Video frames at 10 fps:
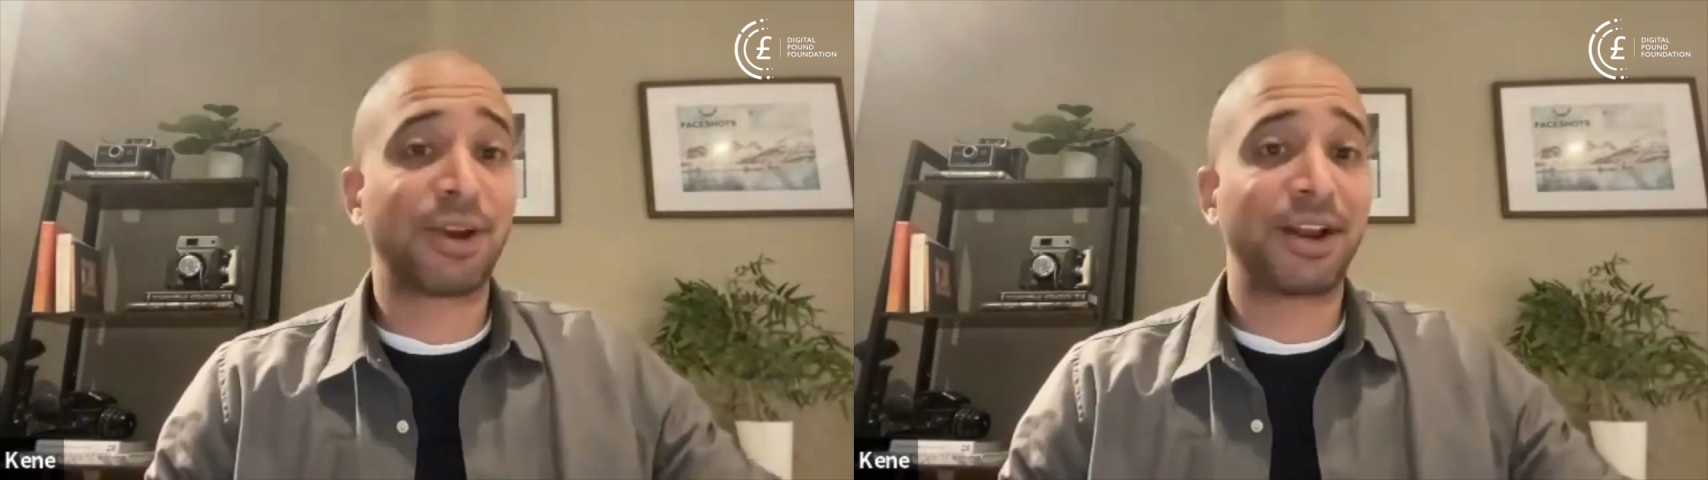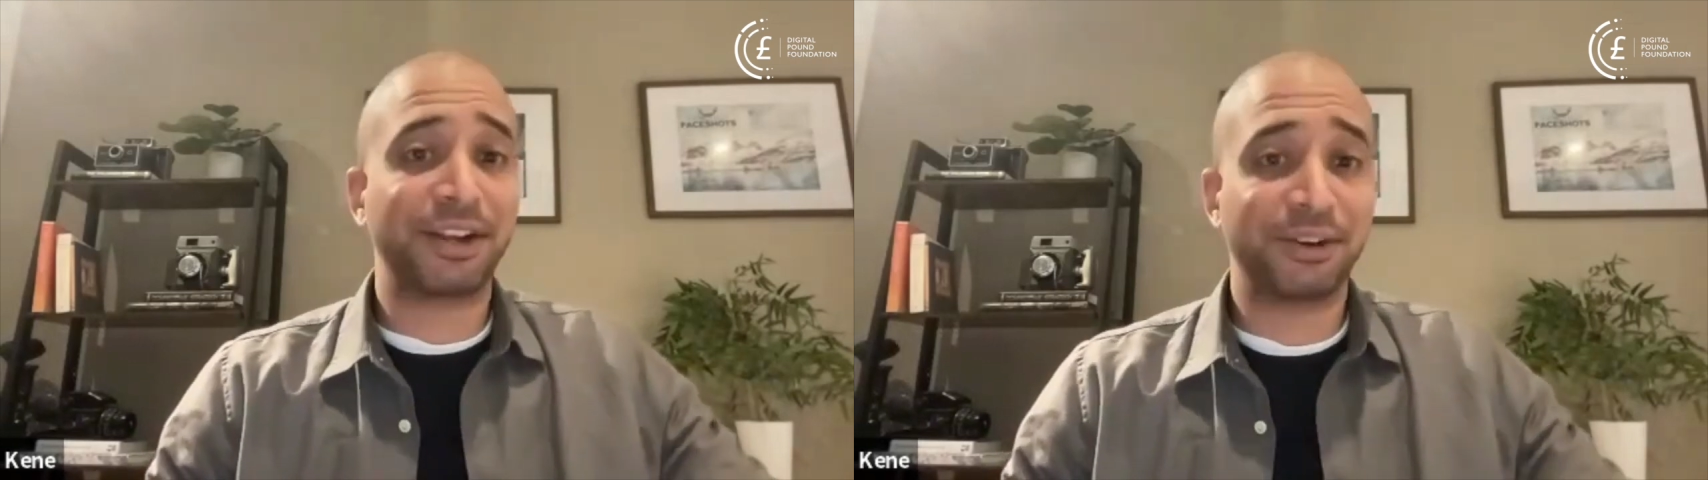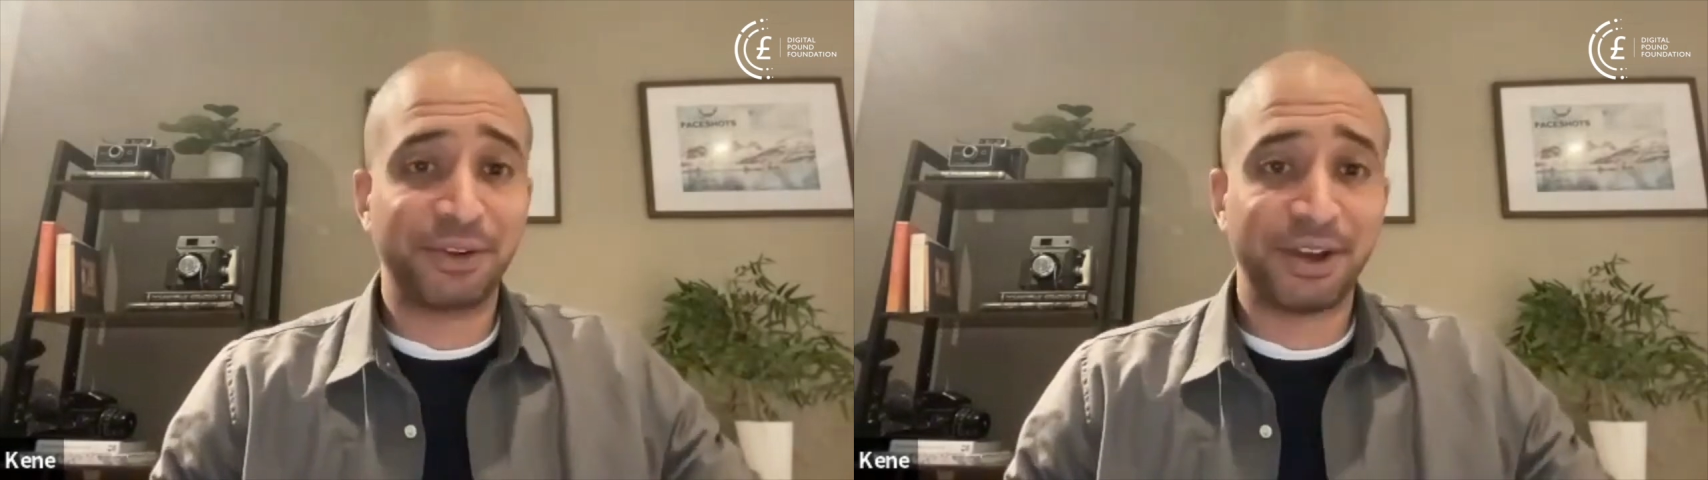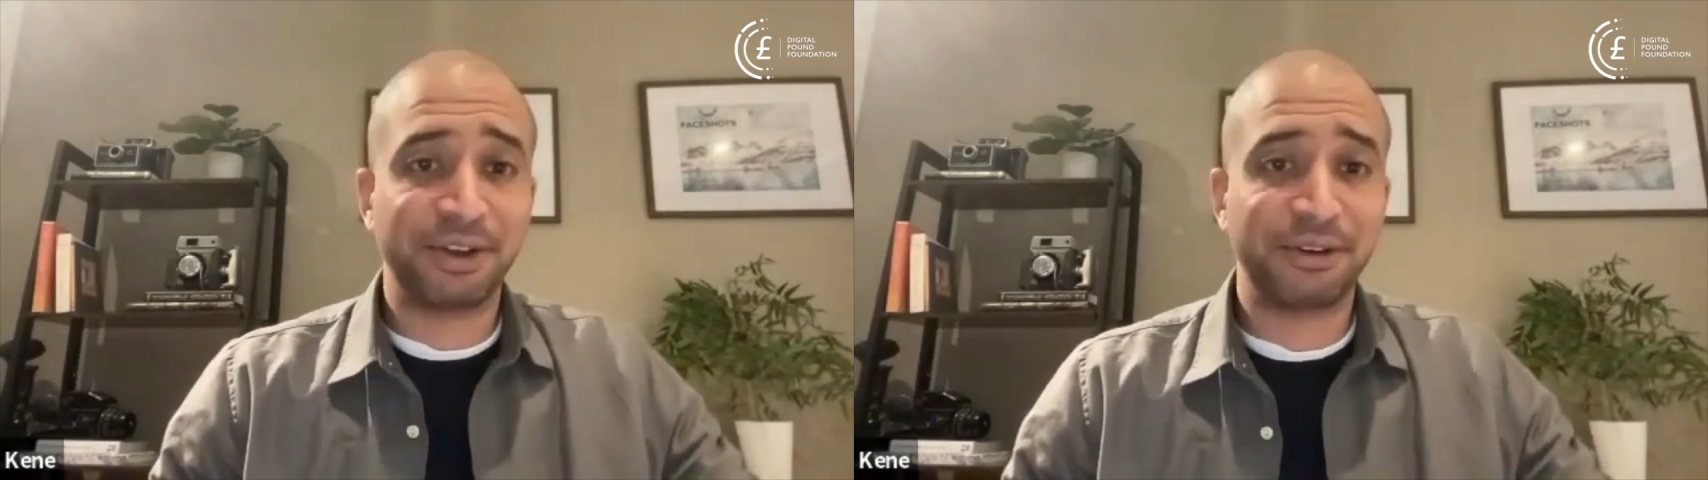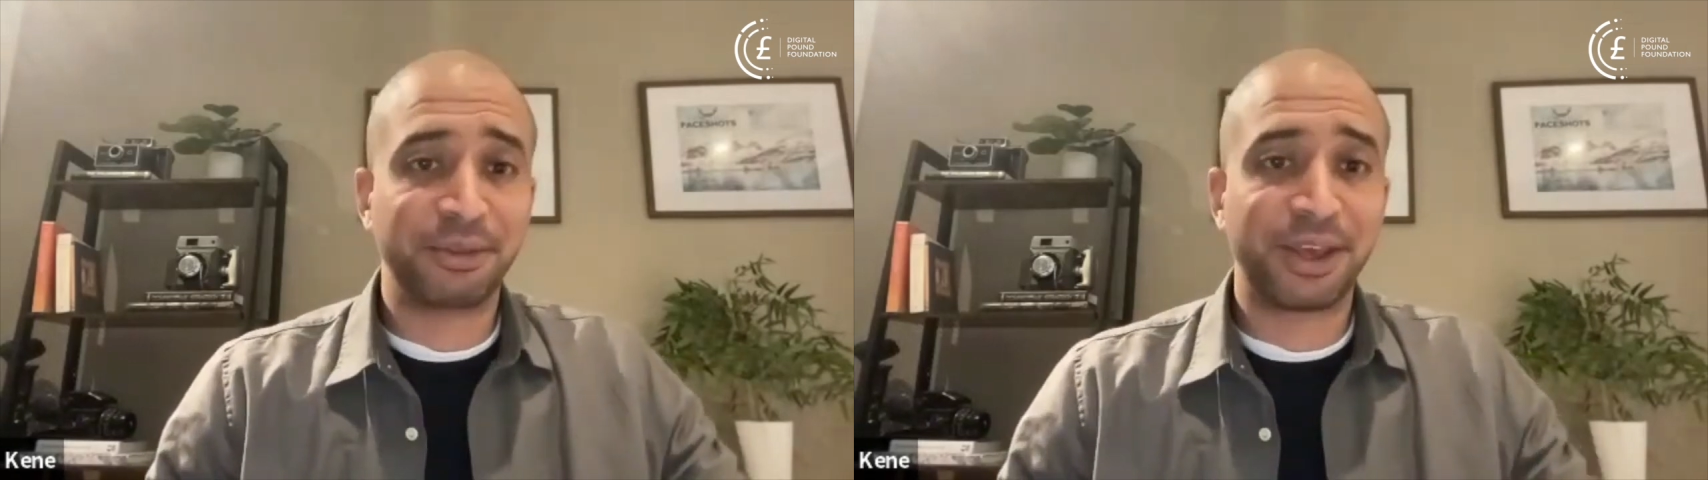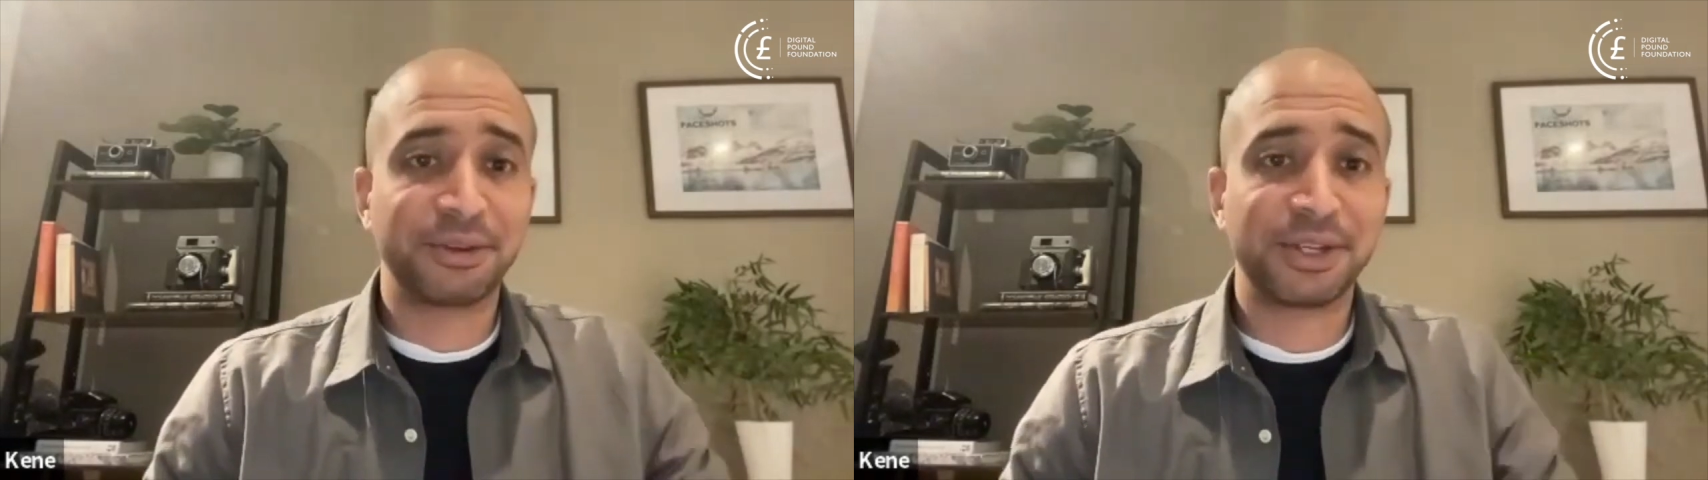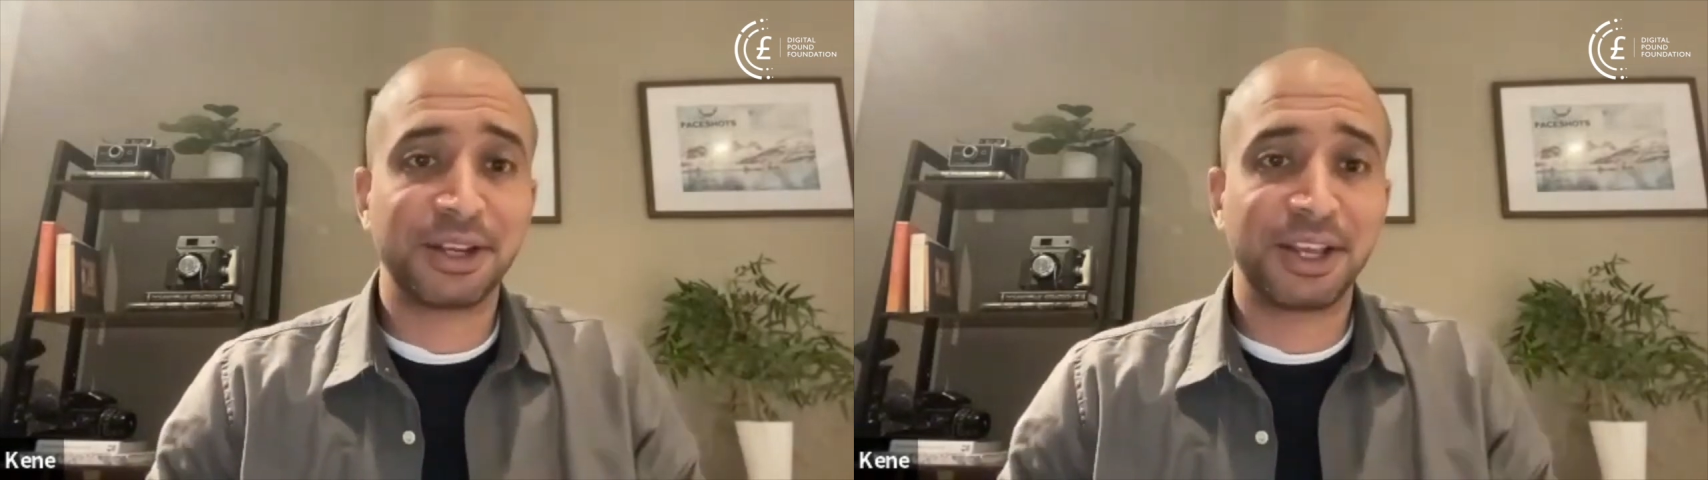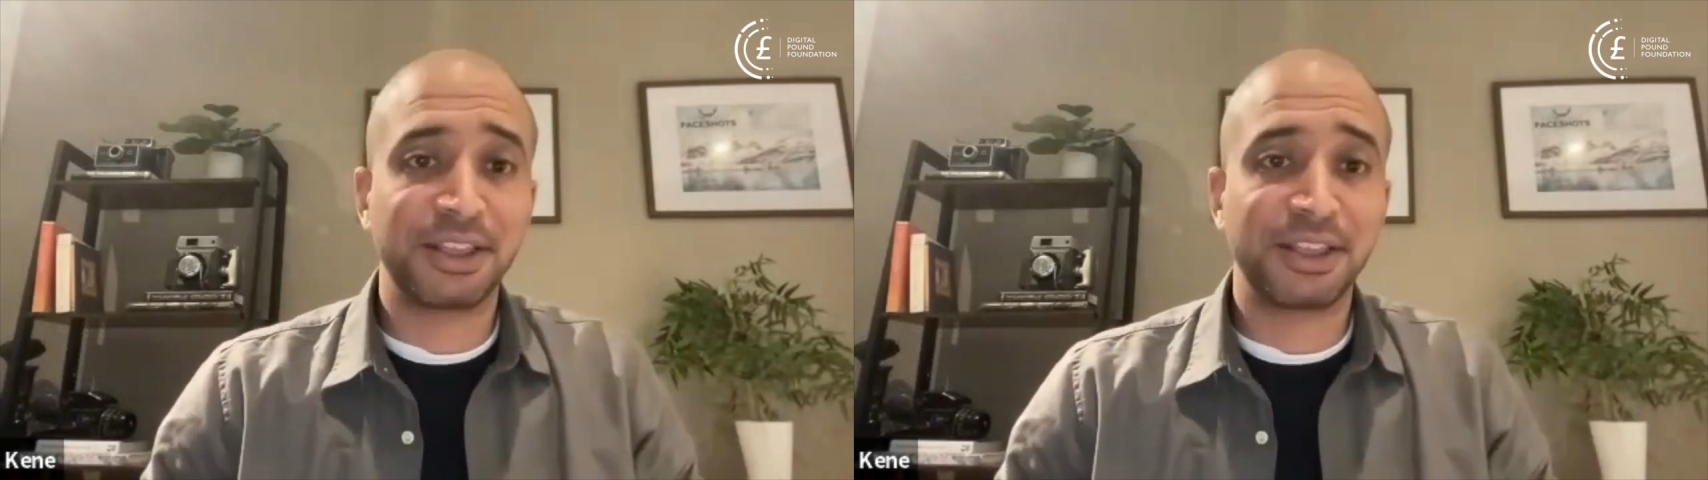credited 500,000,